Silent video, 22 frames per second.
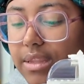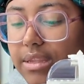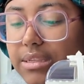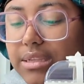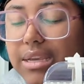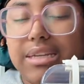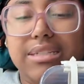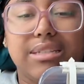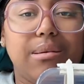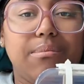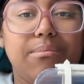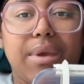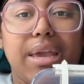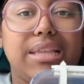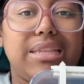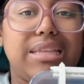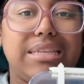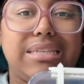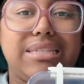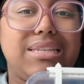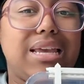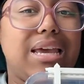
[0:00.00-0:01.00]
doesn't make
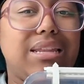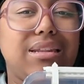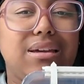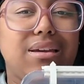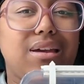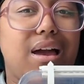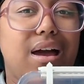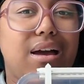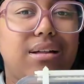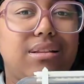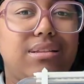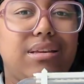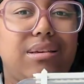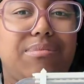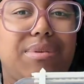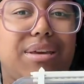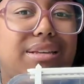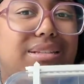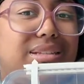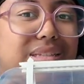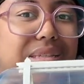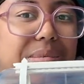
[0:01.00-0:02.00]
this set look ugly
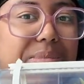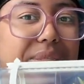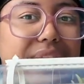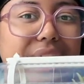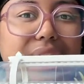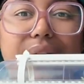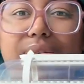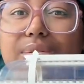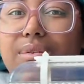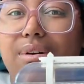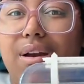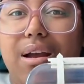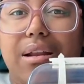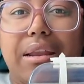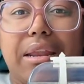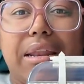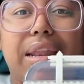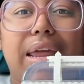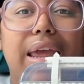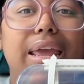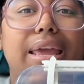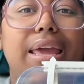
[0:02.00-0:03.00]
because it's a botanical
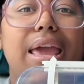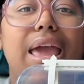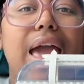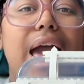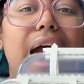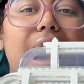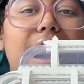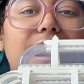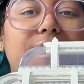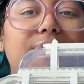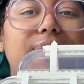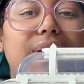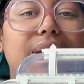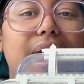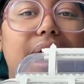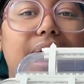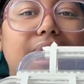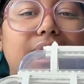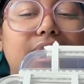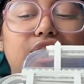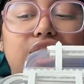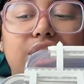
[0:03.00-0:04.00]
garden. Like, I feel
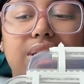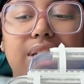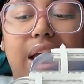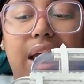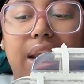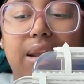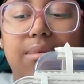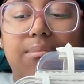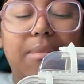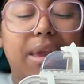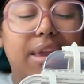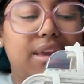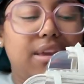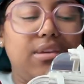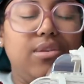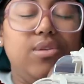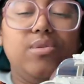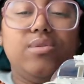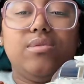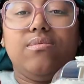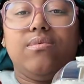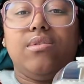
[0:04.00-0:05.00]
like just kind of making
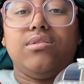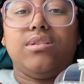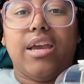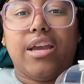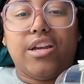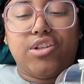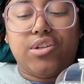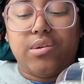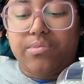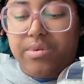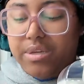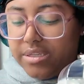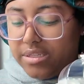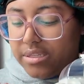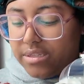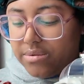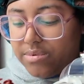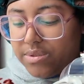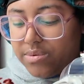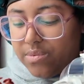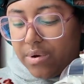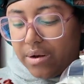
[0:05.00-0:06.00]
use of those extra pieces
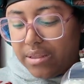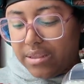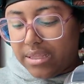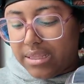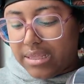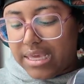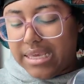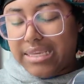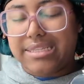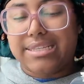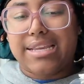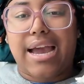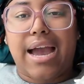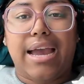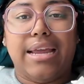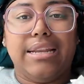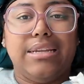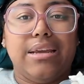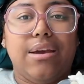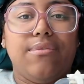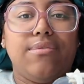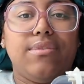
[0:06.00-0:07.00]
was one of the things that I
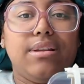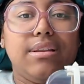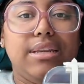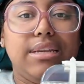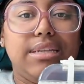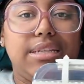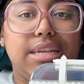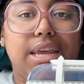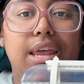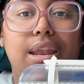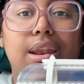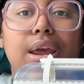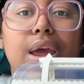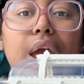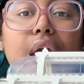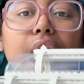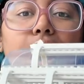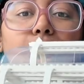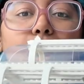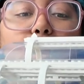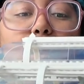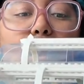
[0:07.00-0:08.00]
definitely did
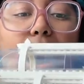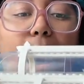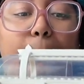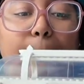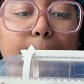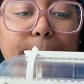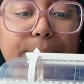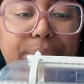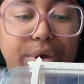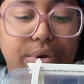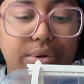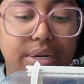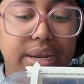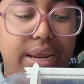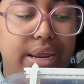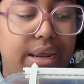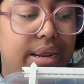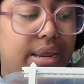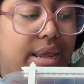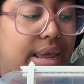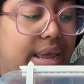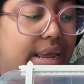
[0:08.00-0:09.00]
while building.